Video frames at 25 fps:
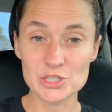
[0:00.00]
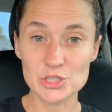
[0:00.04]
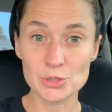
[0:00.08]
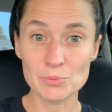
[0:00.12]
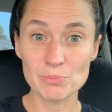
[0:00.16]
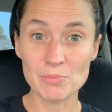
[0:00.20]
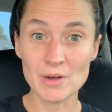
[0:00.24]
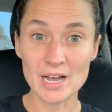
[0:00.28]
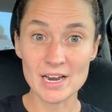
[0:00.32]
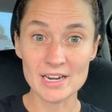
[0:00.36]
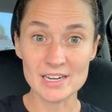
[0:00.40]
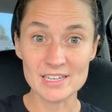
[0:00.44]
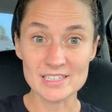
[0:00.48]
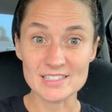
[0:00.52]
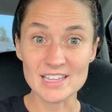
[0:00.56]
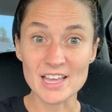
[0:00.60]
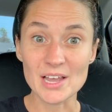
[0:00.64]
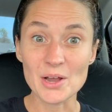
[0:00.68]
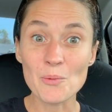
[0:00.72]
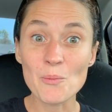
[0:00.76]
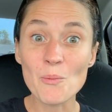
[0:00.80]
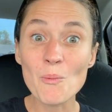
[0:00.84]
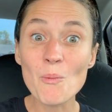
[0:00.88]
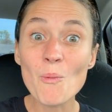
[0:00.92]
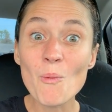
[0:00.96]
your body's like,
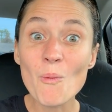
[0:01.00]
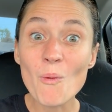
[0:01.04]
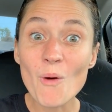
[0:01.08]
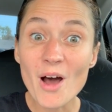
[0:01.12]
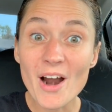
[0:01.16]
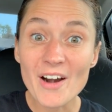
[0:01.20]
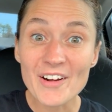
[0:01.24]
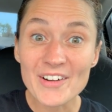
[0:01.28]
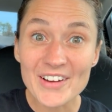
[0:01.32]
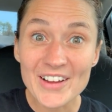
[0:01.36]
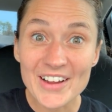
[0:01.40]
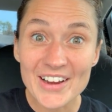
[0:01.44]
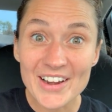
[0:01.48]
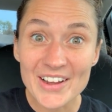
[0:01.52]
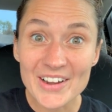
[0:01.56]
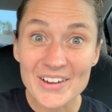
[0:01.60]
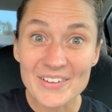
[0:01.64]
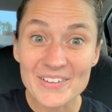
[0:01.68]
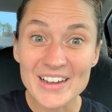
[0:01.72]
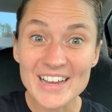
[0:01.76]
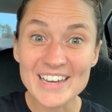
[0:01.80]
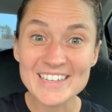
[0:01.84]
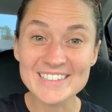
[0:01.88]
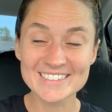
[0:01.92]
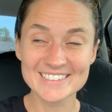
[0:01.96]
what are you
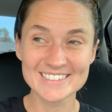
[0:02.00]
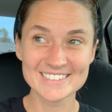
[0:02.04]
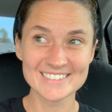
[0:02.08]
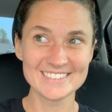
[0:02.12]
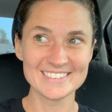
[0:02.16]
doing?